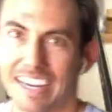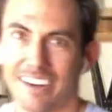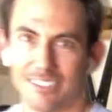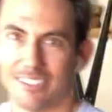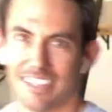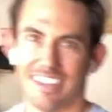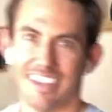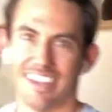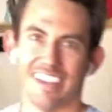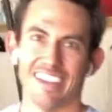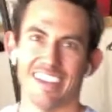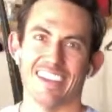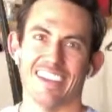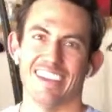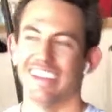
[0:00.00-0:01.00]
out.
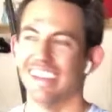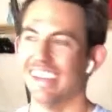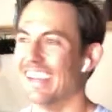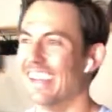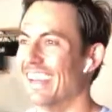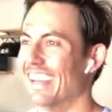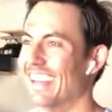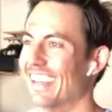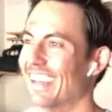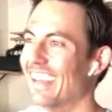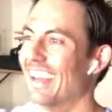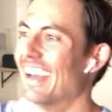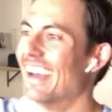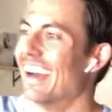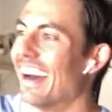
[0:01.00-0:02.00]

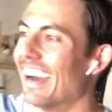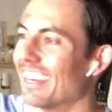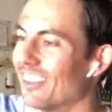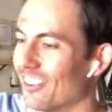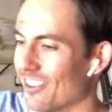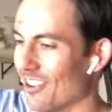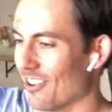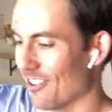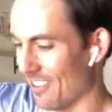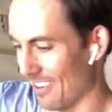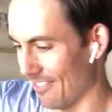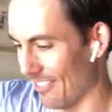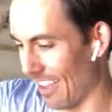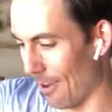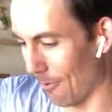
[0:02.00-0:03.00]
I don't know
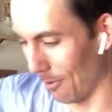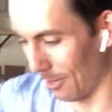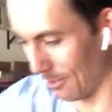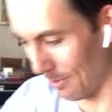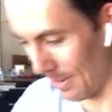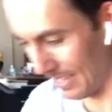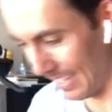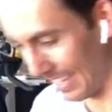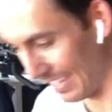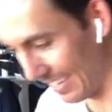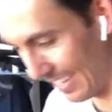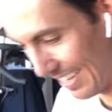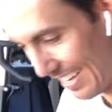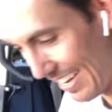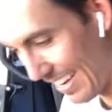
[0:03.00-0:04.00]
if that works well together.
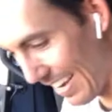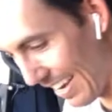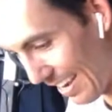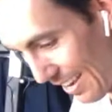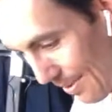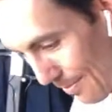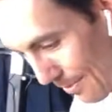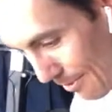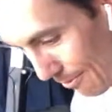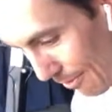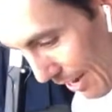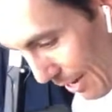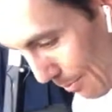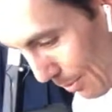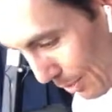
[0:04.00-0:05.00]

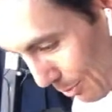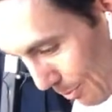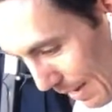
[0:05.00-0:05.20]
Final push,